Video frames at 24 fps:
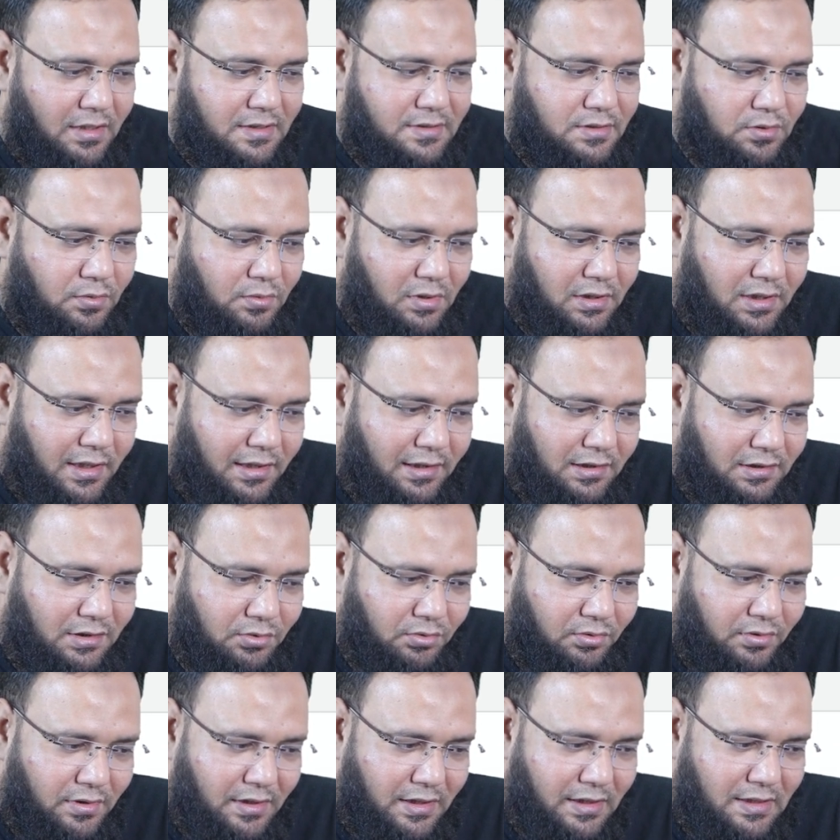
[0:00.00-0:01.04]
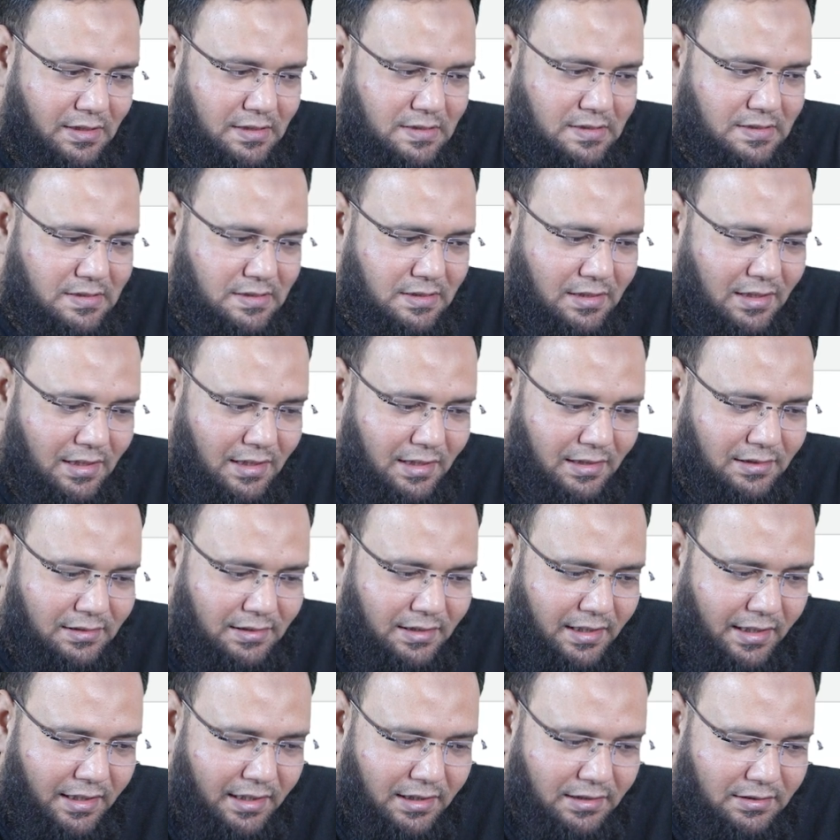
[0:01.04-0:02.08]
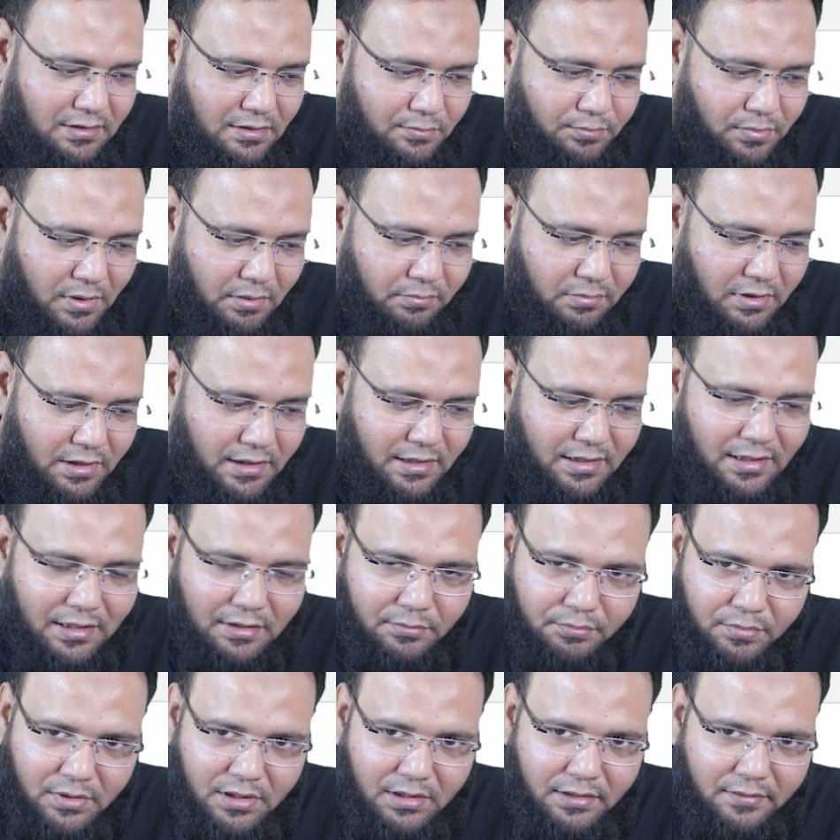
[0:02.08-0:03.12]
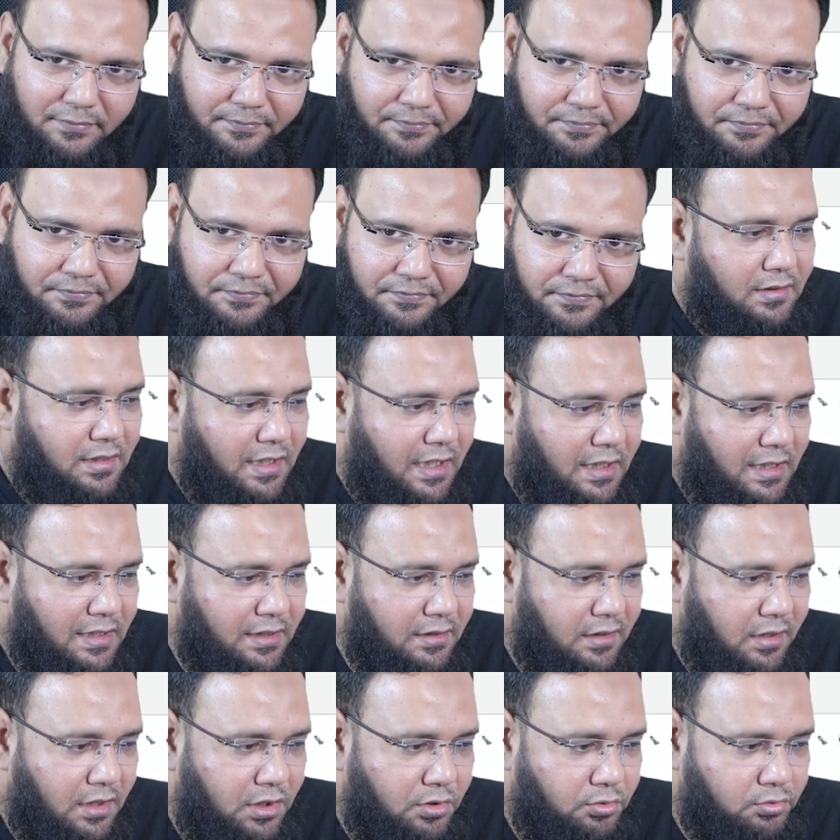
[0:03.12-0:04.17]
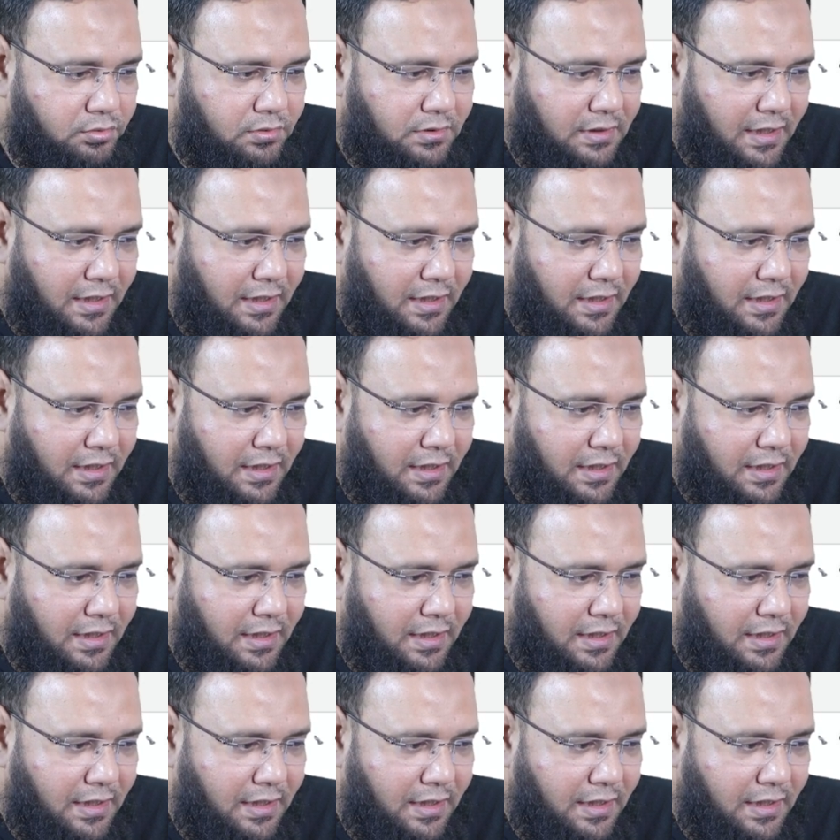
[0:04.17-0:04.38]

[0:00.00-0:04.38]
So what I'll do is I'll take the public IP, take a new